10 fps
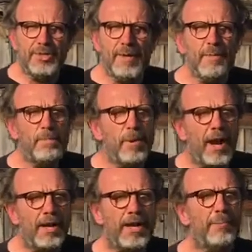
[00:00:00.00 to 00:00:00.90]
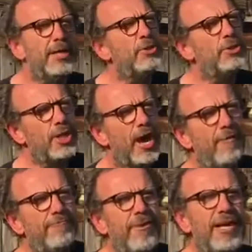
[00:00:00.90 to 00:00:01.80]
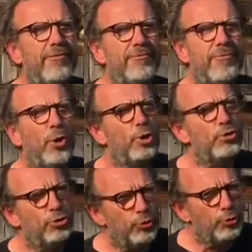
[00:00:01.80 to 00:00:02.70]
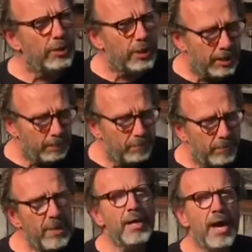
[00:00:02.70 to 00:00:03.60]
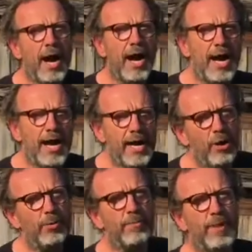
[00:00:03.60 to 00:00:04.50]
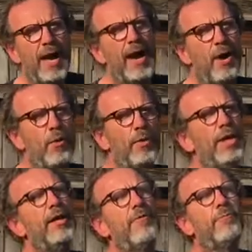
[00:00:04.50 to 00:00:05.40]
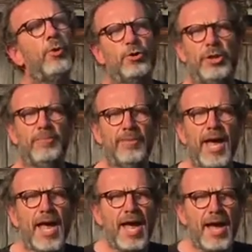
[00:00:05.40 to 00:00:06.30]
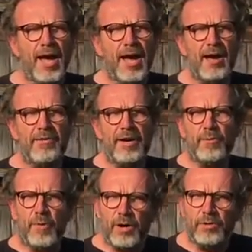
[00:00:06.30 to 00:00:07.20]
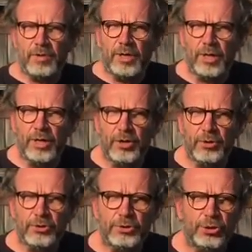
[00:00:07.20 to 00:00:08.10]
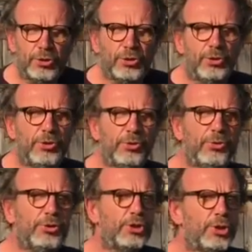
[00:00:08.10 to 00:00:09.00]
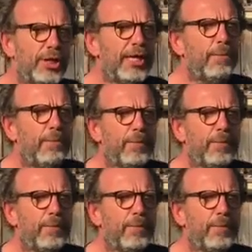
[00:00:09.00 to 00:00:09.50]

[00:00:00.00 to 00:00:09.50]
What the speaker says: in Parliament are faithful to keep I hope now we've put him there, he won't go to sleep.